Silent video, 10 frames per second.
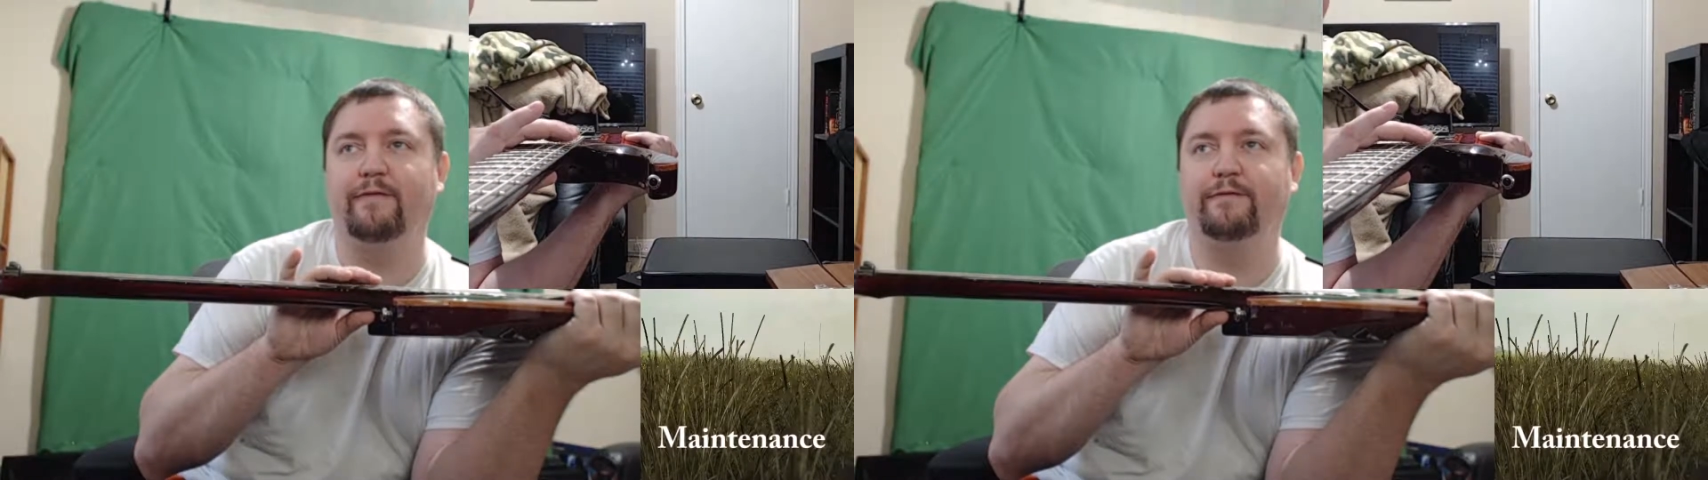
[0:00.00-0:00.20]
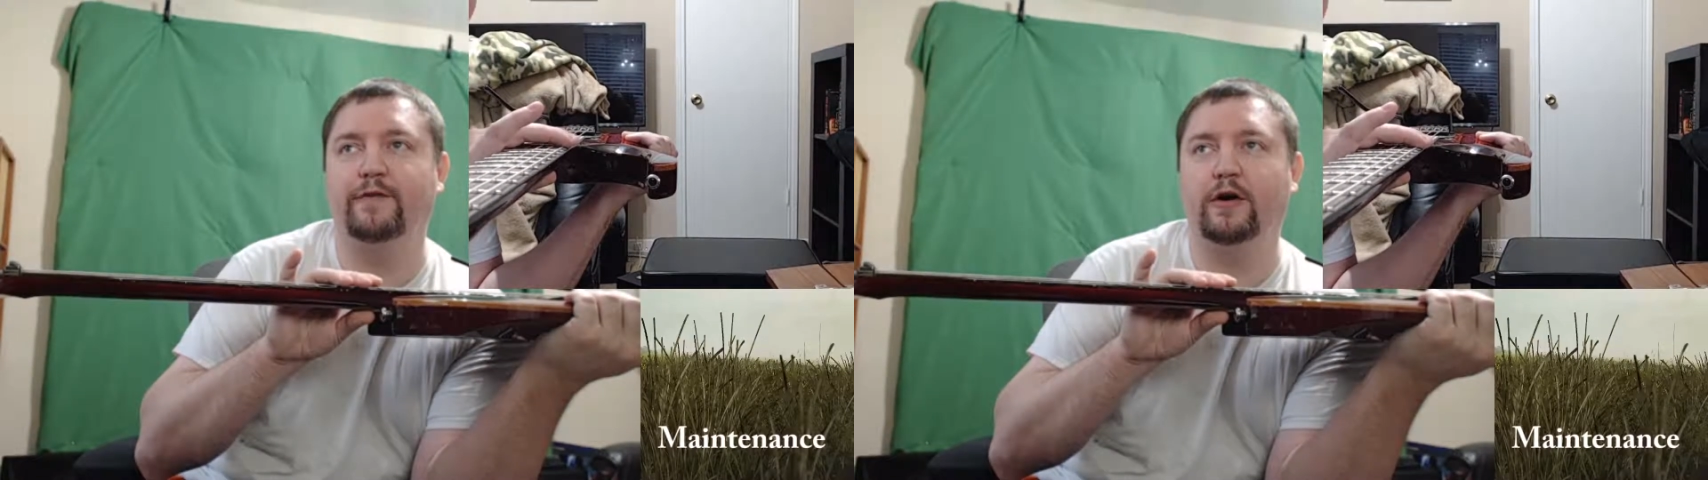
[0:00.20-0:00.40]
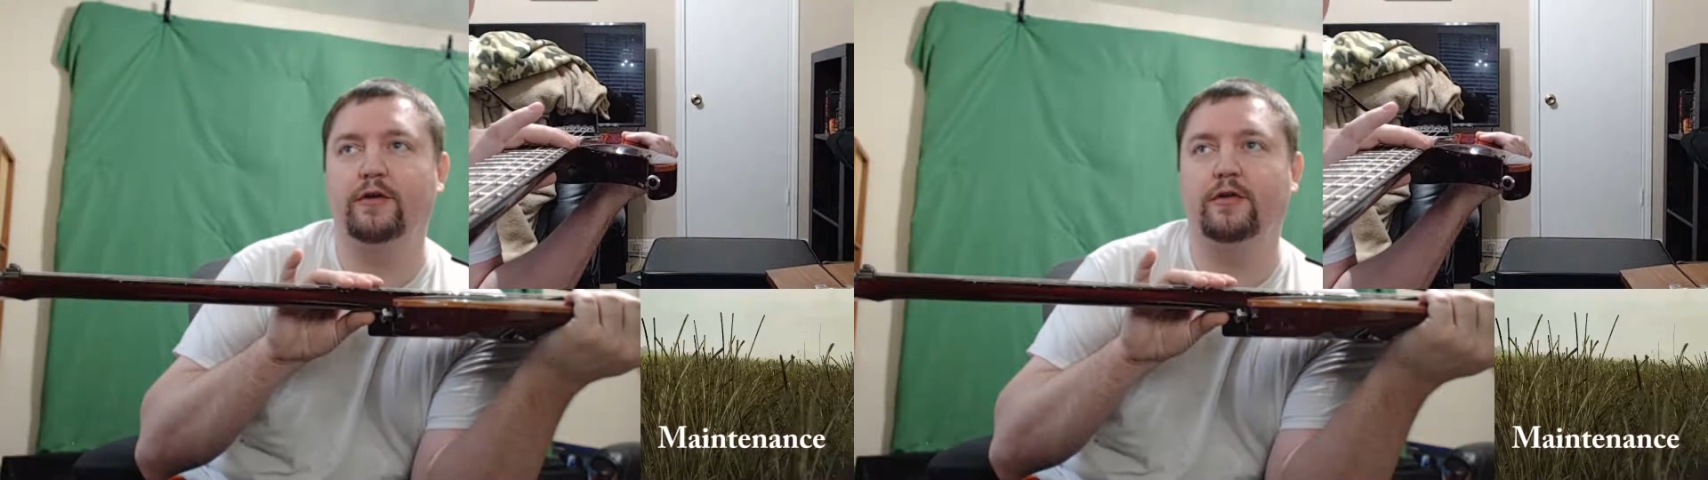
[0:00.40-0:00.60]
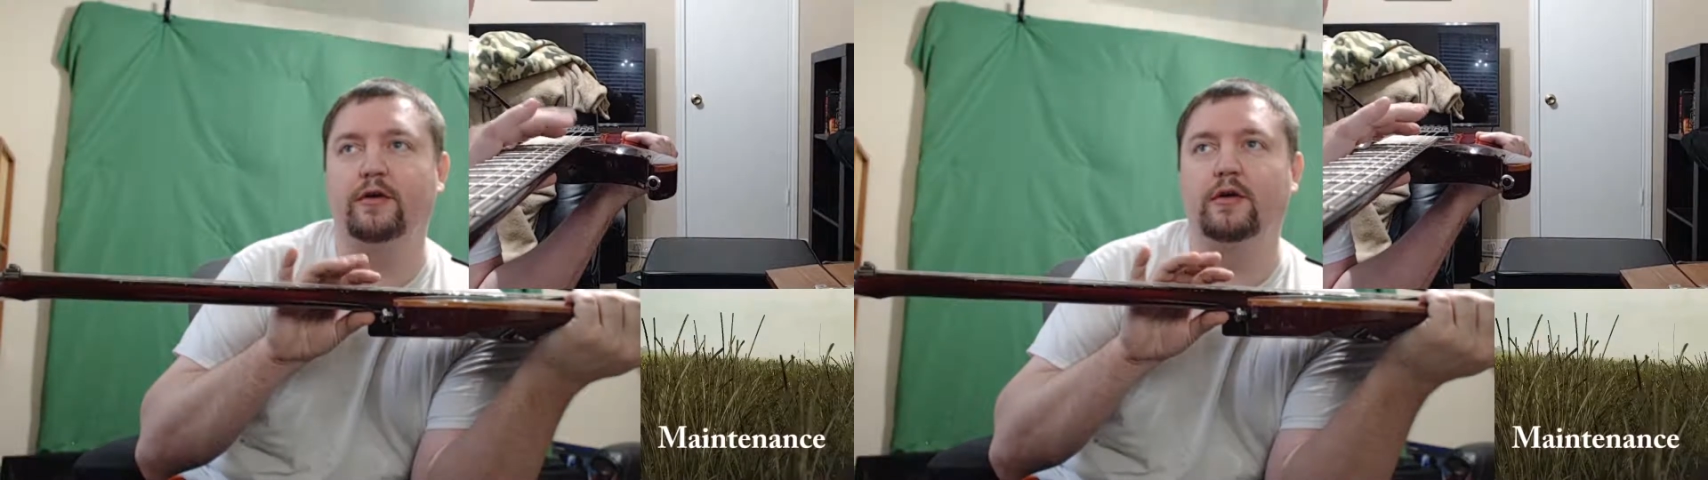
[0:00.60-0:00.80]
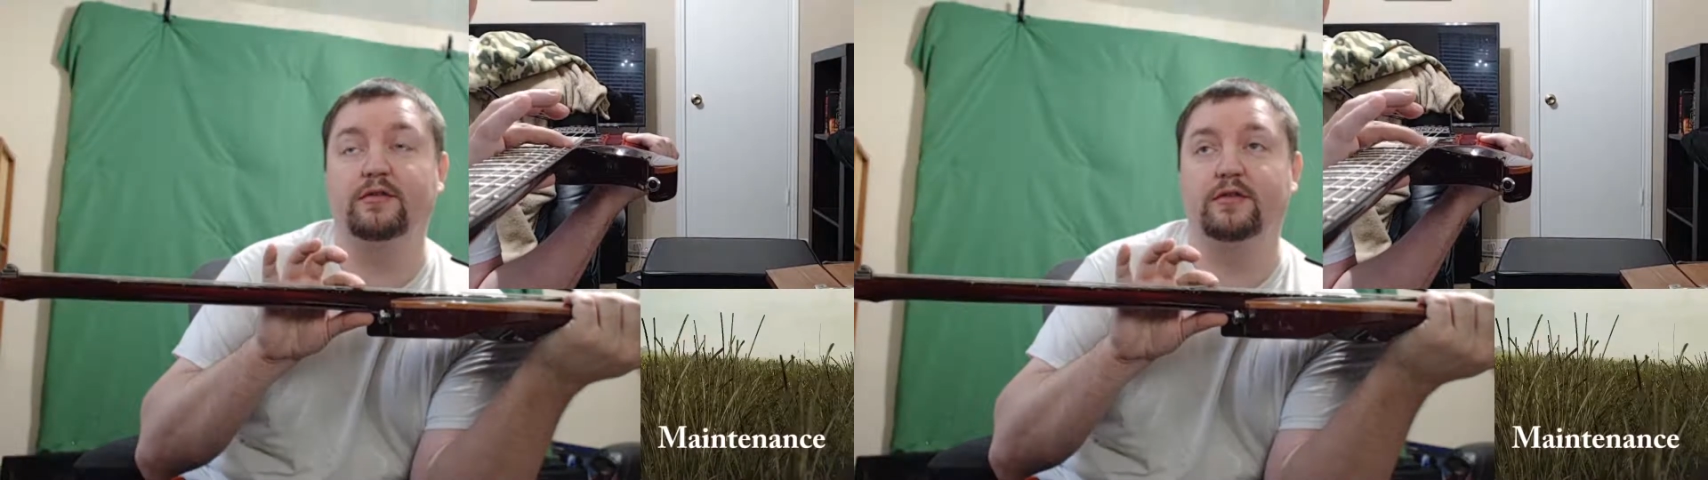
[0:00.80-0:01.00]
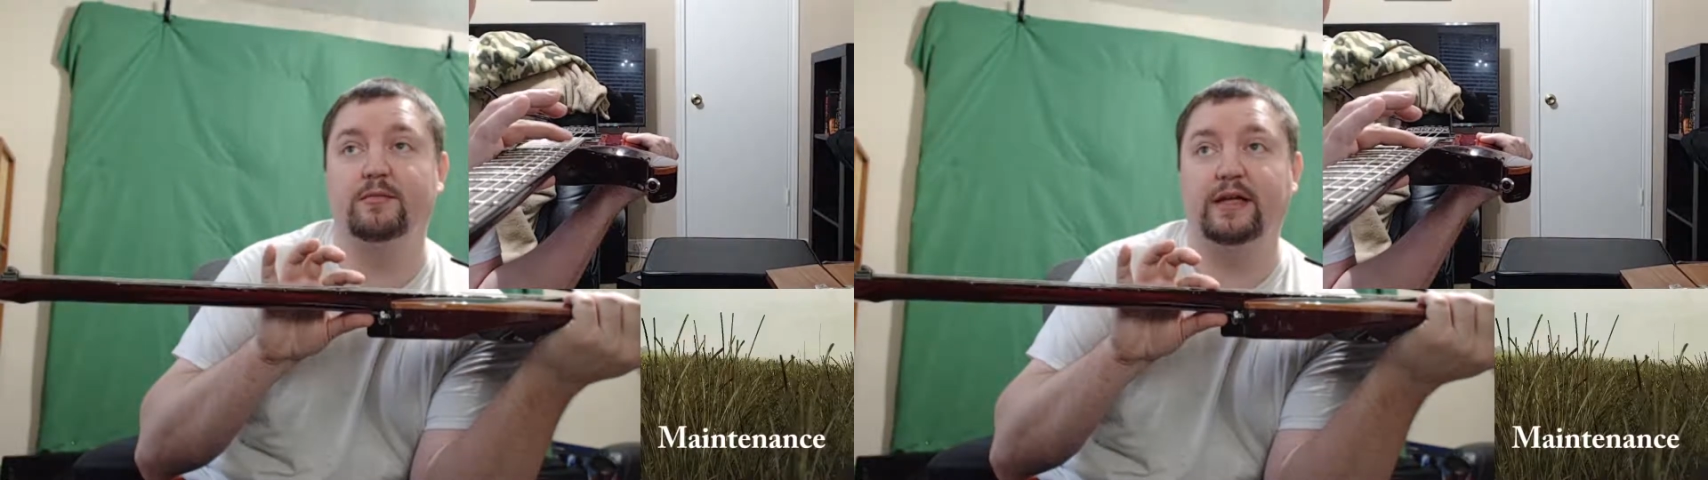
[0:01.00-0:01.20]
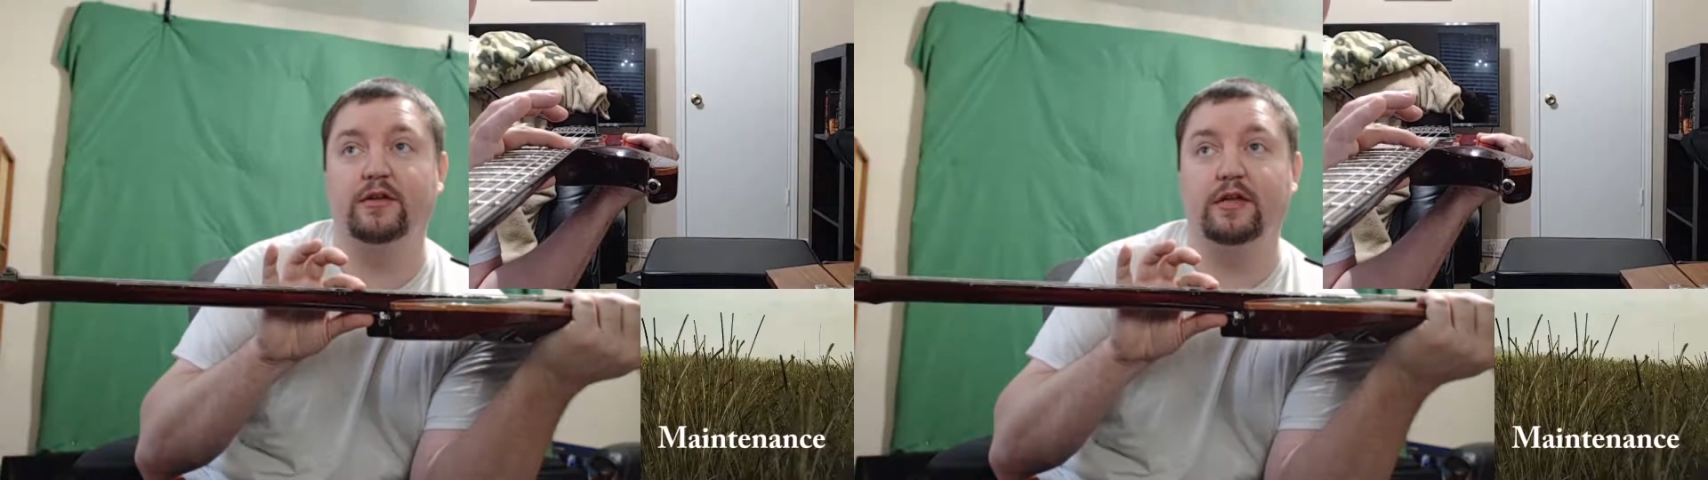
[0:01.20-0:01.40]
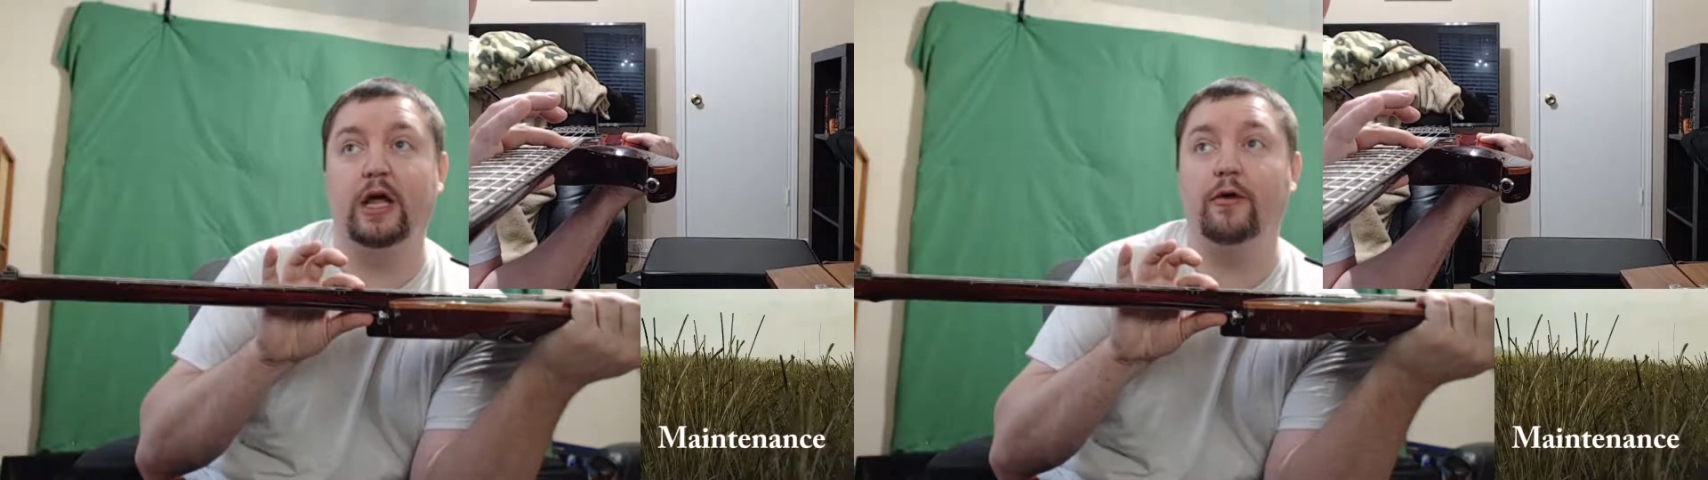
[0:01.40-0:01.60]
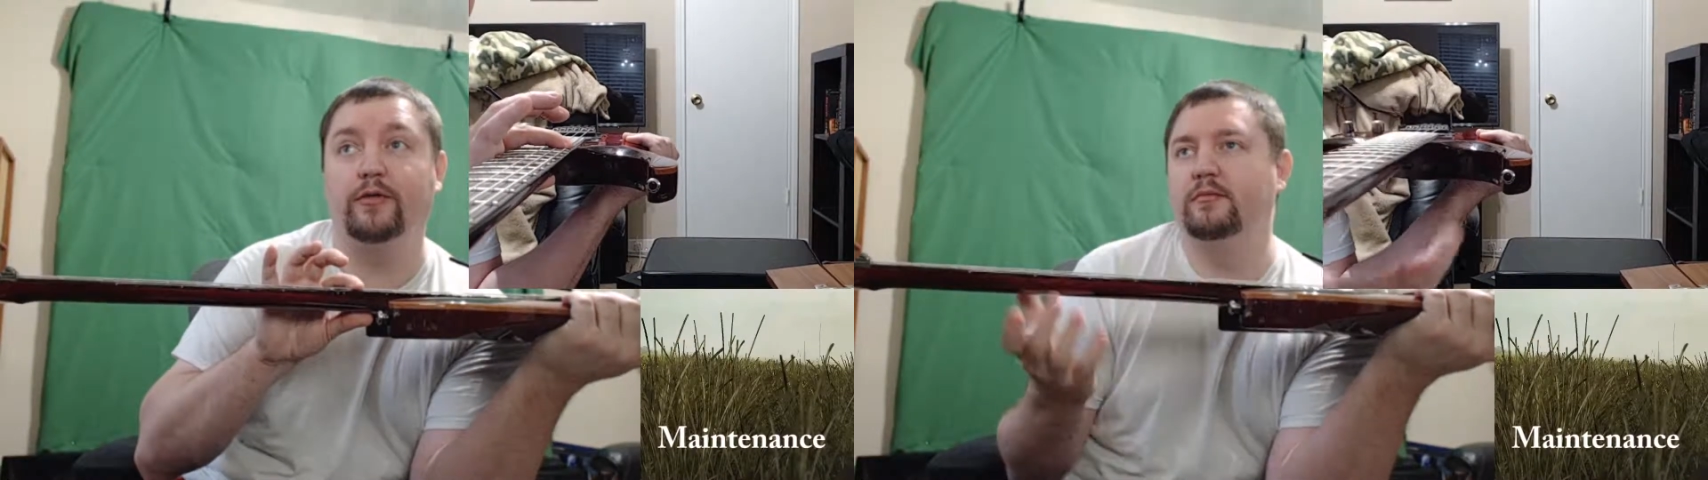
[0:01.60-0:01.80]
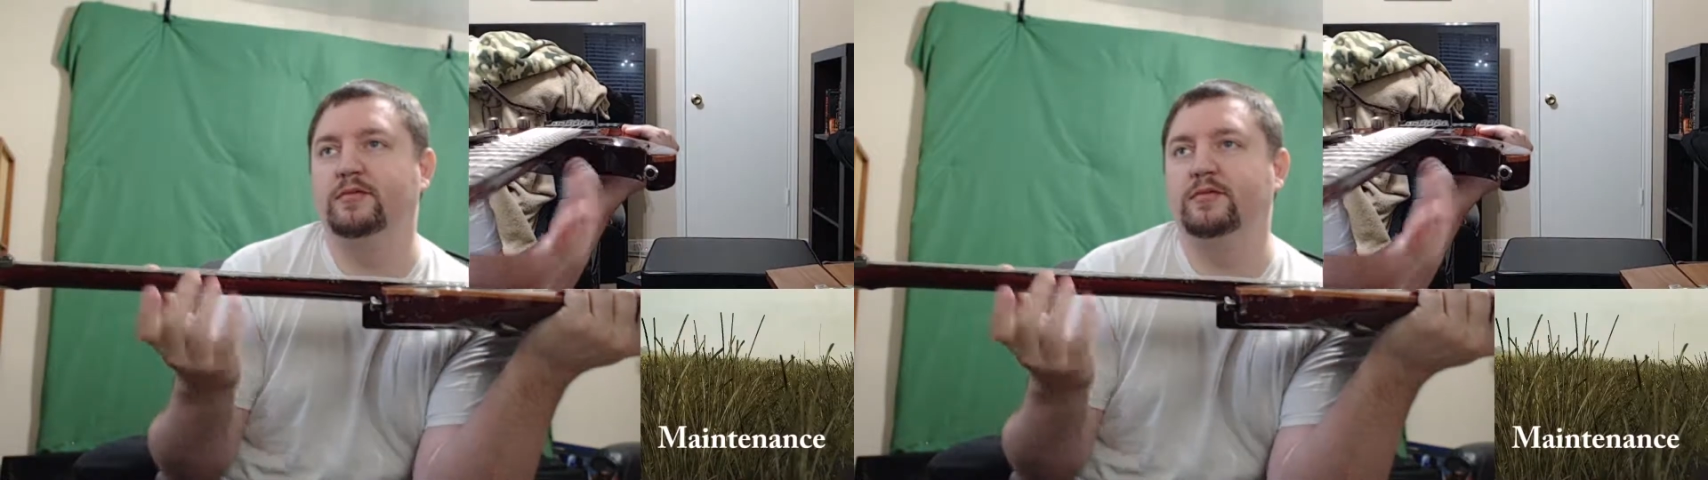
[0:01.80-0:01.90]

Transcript: further to make the note.